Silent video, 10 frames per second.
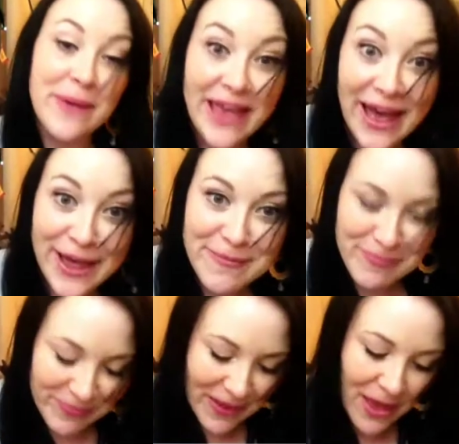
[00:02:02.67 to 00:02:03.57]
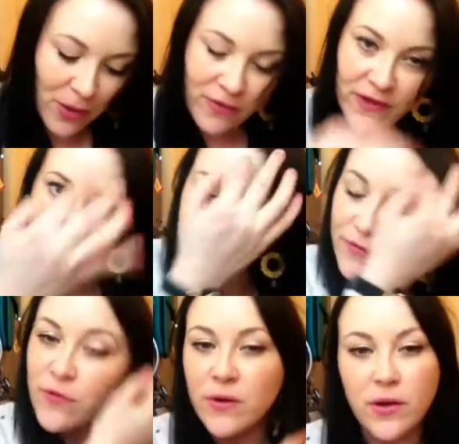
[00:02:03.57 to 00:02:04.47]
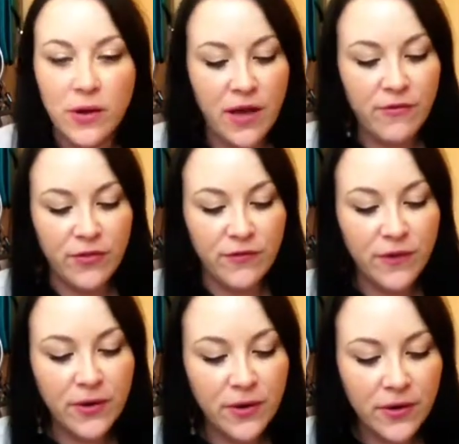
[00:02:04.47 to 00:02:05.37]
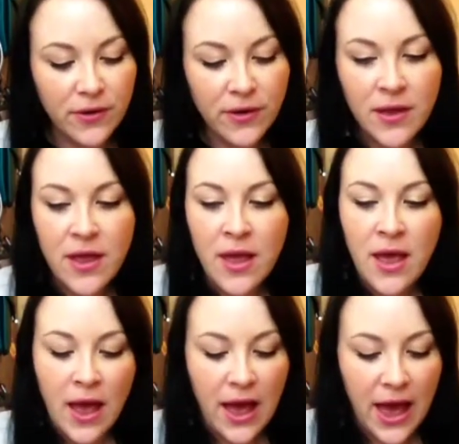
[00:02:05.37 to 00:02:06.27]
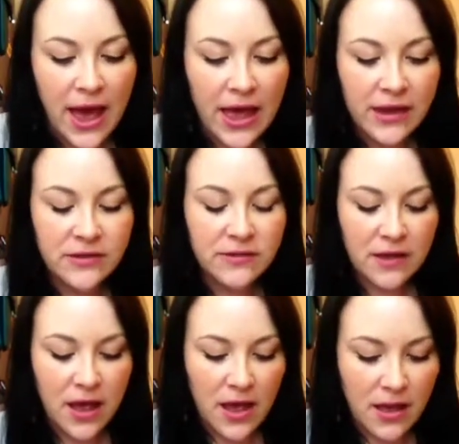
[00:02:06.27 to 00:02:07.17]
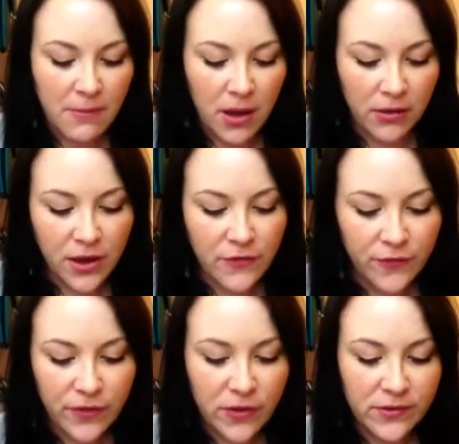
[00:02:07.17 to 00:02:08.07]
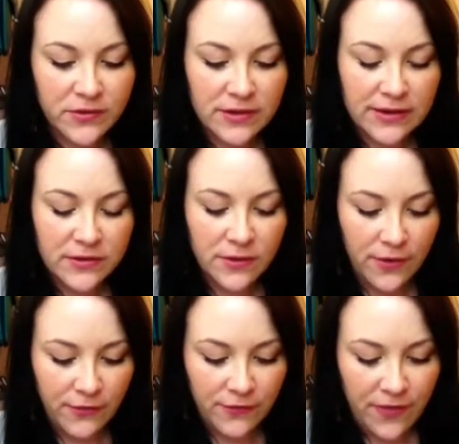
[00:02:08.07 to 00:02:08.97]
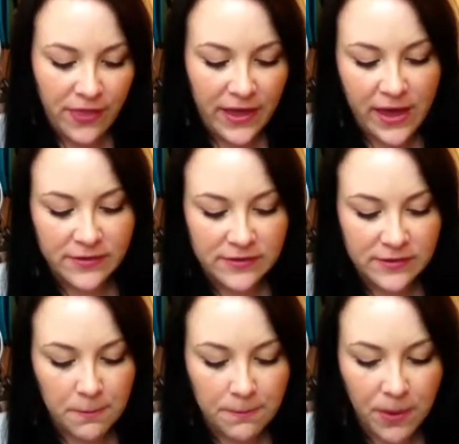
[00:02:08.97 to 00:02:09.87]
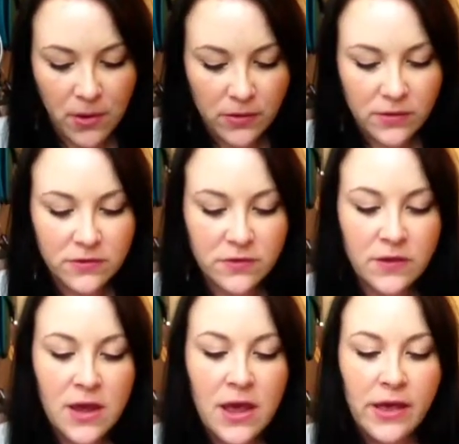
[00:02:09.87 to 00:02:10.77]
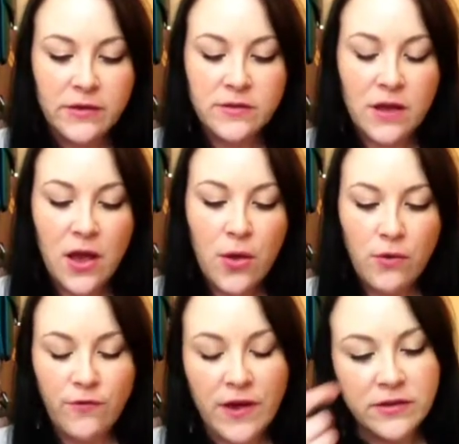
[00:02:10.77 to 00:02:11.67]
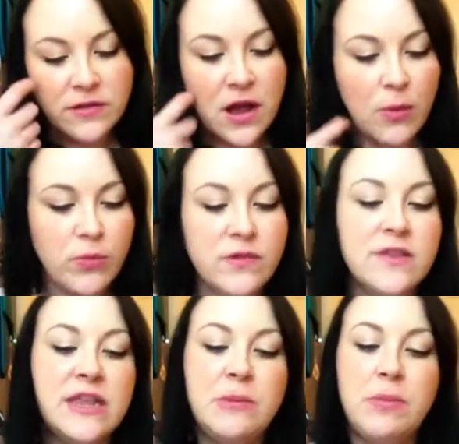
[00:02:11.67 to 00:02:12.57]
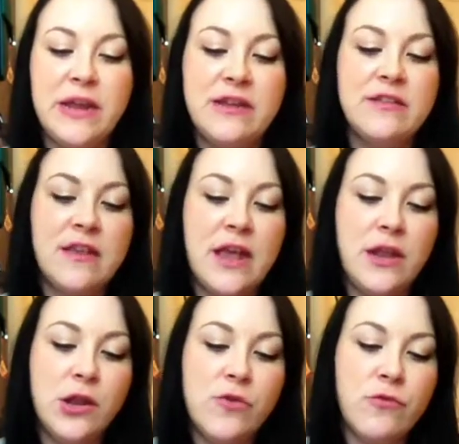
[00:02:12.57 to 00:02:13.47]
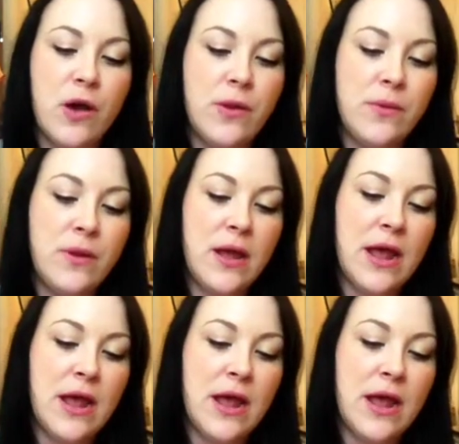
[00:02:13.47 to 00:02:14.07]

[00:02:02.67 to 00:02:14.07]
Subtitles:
it came without it falling all over the floor. And I'll go through the contents of this box. So first up was the Bliss Ingrown